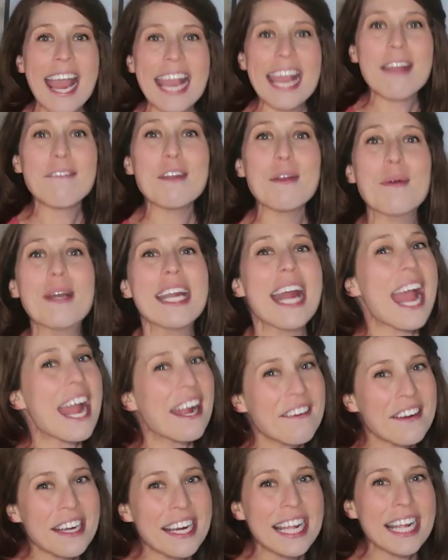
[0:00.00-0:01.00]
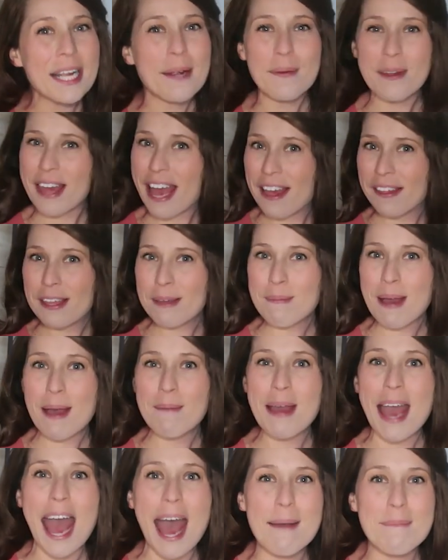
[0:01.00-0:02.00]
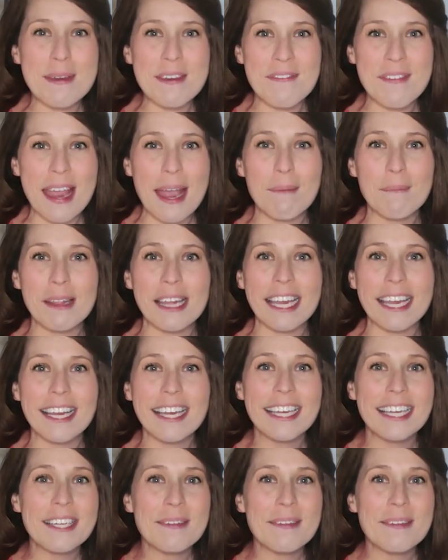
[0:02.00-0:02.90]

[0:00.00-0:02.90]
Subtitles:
Hey everyone, Erin here with Healthy Mom, Happy Family.